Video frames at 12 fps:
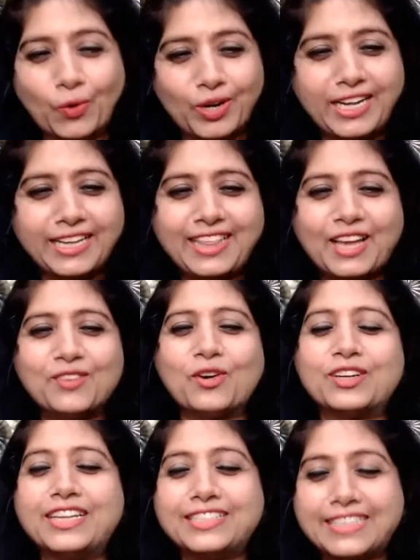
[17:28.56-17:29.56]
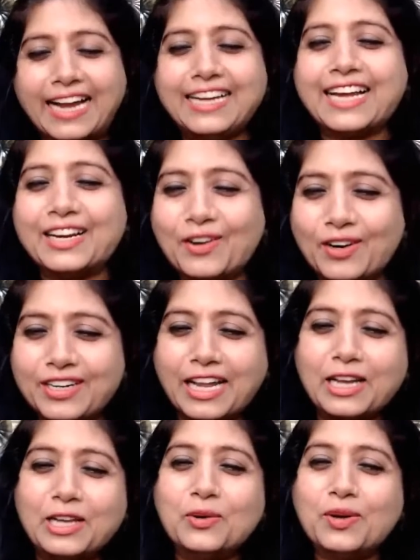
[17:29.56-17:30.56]
Only thing what the child
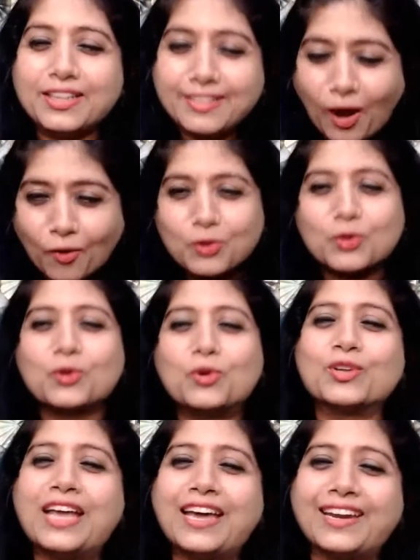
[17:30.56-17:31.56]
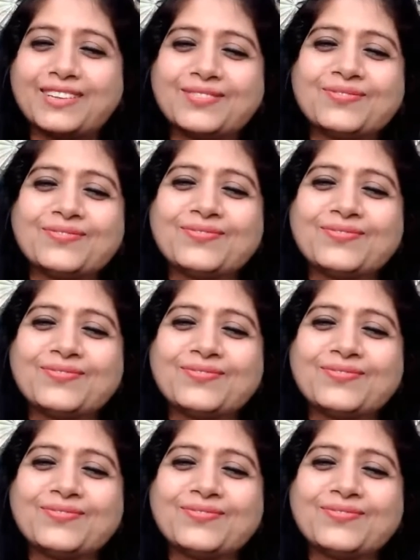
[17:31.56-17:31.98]
cannot tell you is how to go there.